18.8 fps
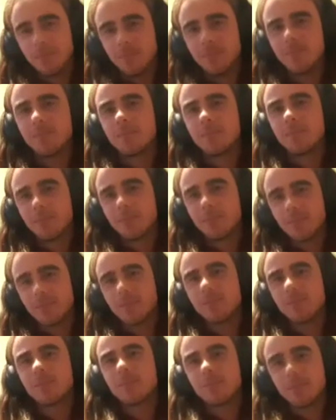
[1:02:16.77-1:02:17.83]
of old
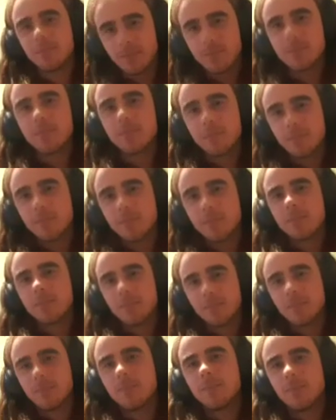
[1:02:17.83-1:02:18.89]
age. Like, there's all
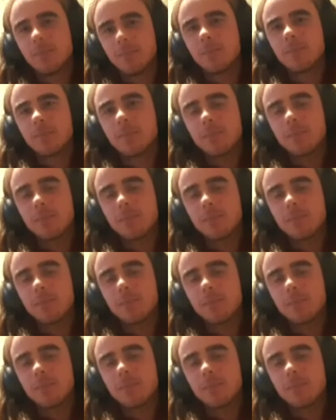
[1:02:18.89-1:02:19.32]
these sort of things